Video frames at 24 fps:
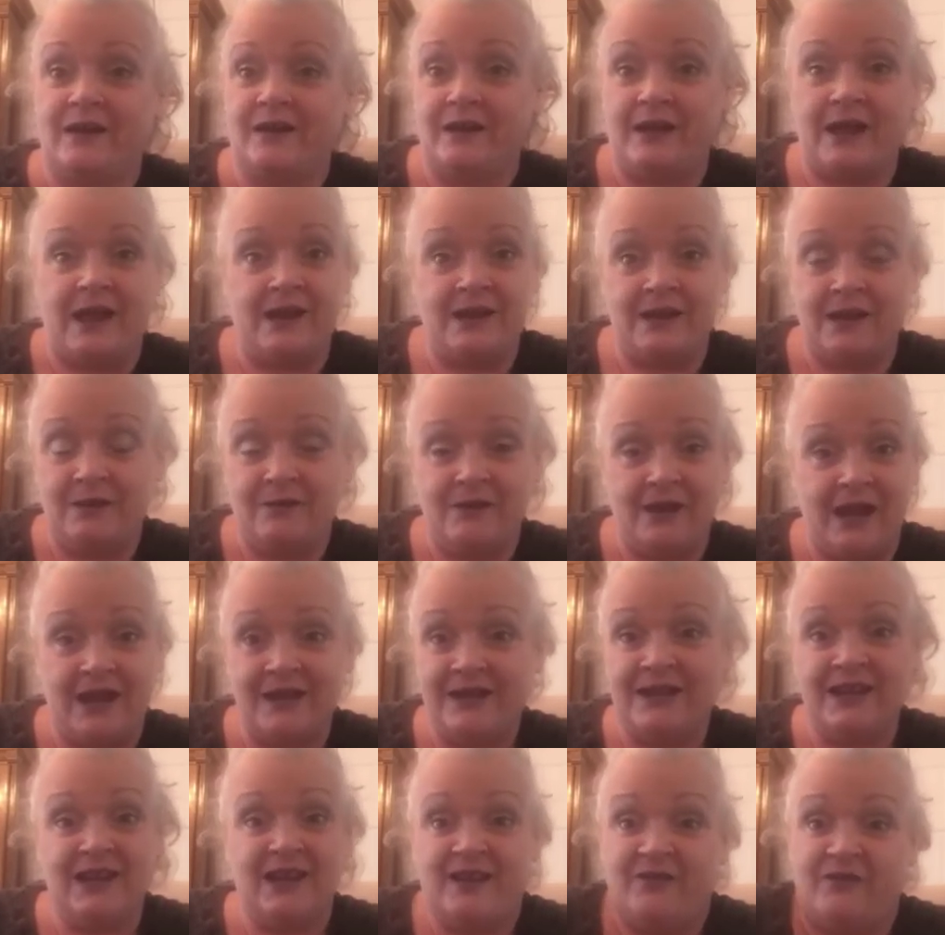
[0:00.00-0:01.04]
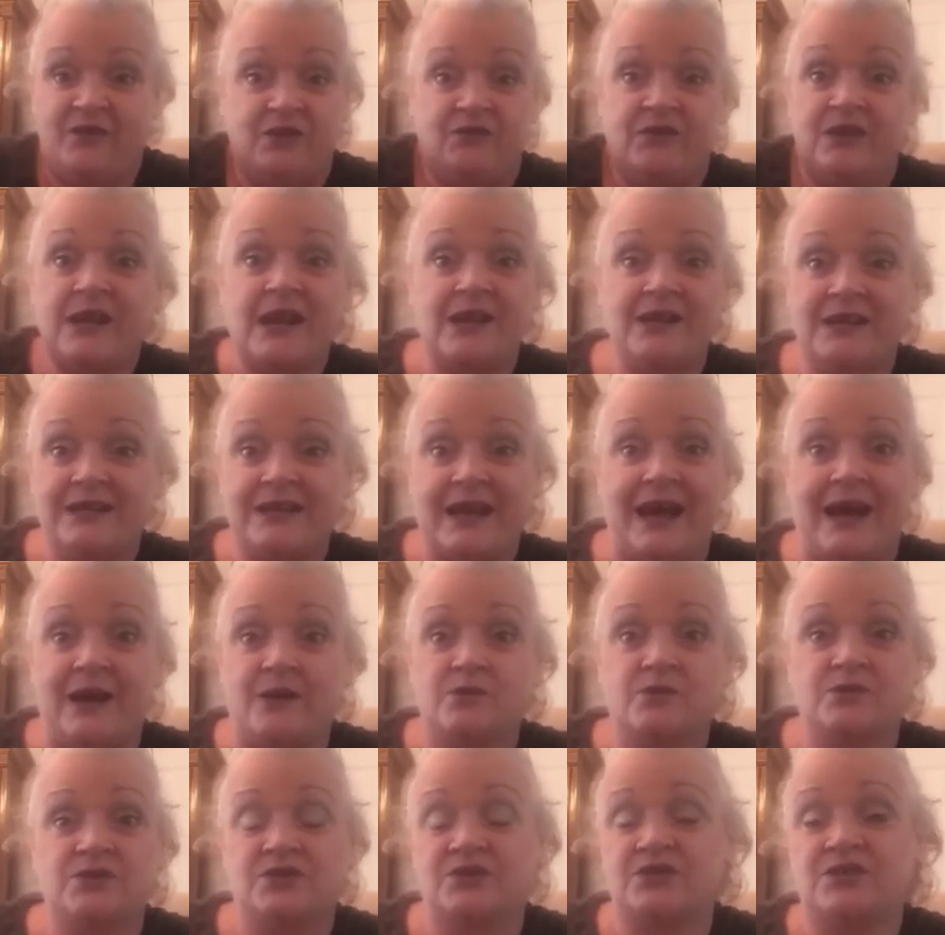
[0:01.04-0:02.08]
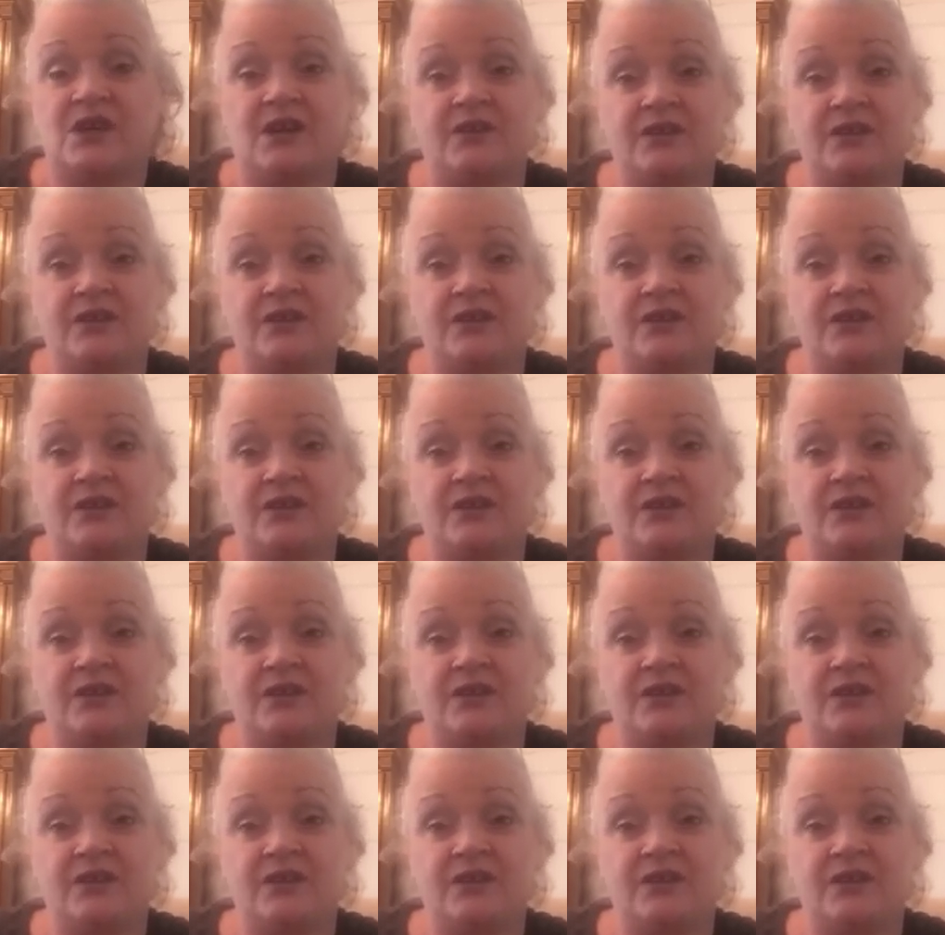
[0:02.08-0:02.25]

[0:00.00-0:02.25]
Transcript: If you're in any doubt, just turn